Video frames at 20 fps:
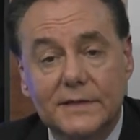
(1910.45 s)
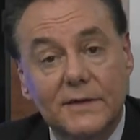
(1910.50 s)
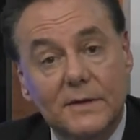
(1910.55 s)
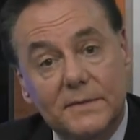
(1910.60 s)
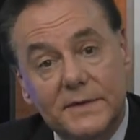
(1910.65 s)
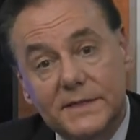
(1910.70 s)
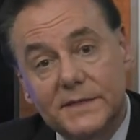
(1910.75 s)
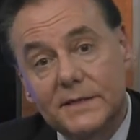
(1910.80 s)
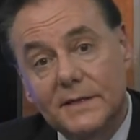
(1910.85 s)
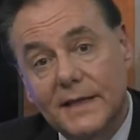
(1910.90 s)

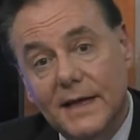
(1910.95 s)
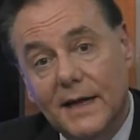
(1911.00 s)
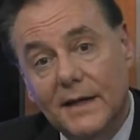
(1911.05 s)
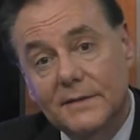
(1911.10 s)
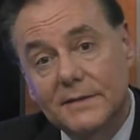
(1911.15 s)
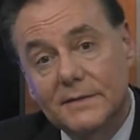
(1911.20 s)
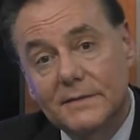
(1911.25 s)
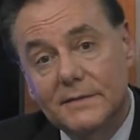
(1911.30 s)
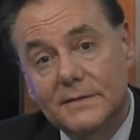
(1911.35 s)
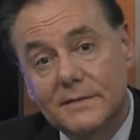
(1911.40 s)
Nobody's
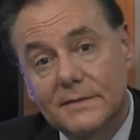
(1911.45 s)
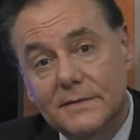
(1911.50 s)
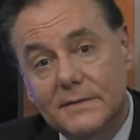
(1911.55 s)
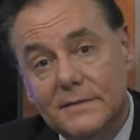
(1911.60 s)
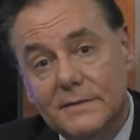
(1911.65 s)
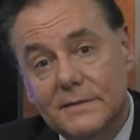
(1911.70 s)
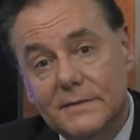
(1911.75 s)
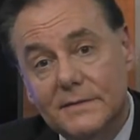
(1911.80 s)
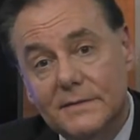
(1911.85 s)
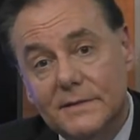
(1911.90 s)
allowed
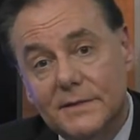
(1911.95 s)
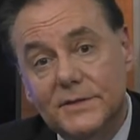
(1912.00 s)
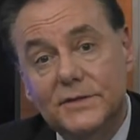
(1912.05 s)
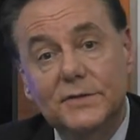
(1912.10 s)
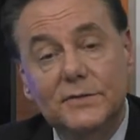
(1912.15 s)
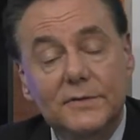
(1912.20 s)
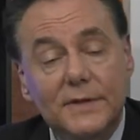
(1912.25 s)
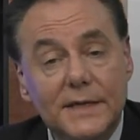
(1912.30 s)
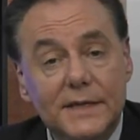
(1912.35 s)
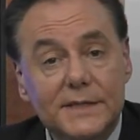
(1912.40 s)
to
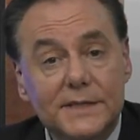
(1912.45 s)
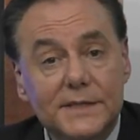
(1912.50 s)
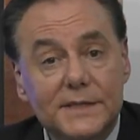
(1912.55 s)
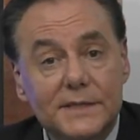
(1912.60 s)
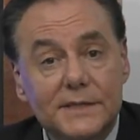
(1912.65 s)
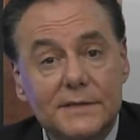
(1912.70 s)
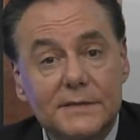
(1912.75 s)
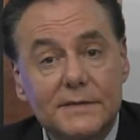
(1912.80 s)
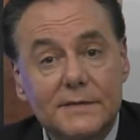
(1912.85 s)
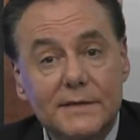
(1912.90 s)
do
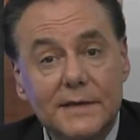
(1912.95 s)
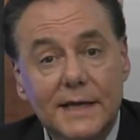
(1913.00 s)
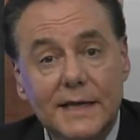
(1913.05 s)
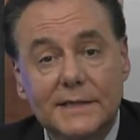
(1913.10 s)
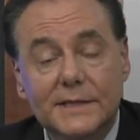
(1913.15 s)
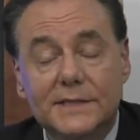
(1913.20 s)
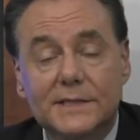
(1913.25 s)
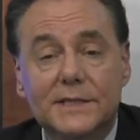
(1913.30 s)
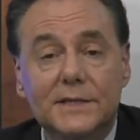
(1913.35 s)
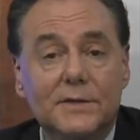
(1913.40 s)
this
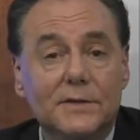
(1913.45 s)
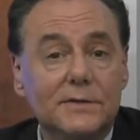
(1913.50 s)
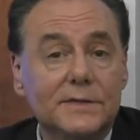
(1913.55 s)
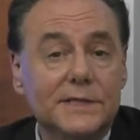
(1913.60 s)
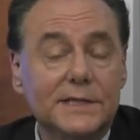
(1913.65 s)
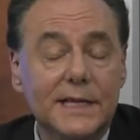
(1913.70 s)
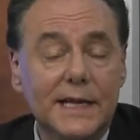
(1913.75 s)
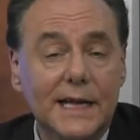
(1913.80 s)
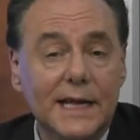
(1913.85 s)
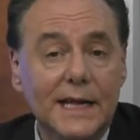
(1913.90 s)
and still
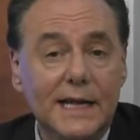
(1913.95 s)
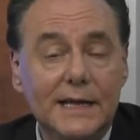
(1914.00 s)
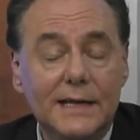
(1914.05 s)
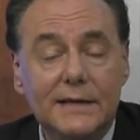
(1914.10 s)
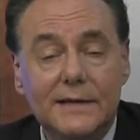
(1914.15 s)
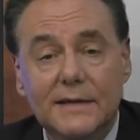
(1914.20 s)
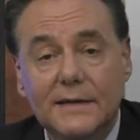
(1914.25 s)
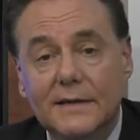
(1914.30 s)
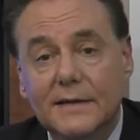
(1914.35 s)
say